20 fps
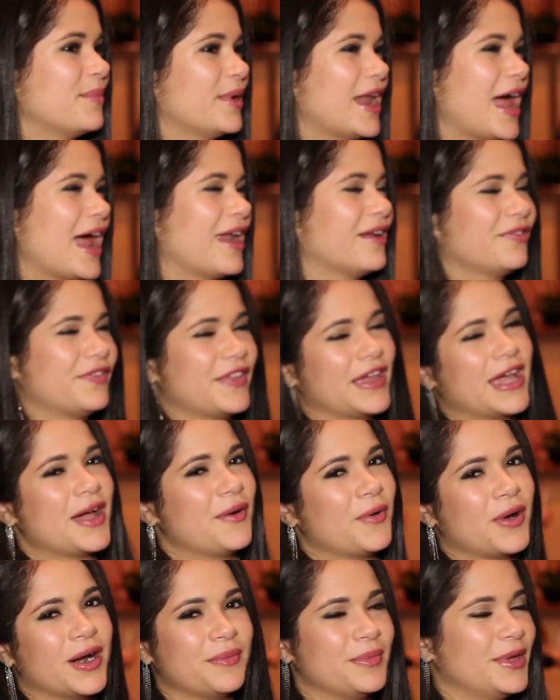But I don't think
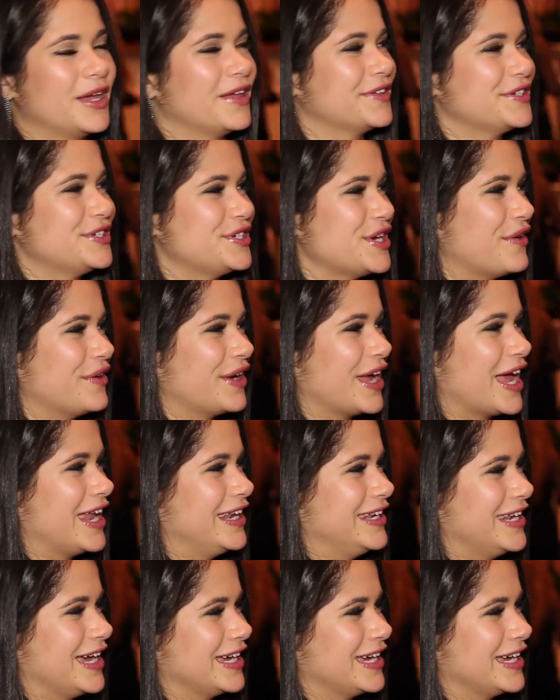I want to be on the show again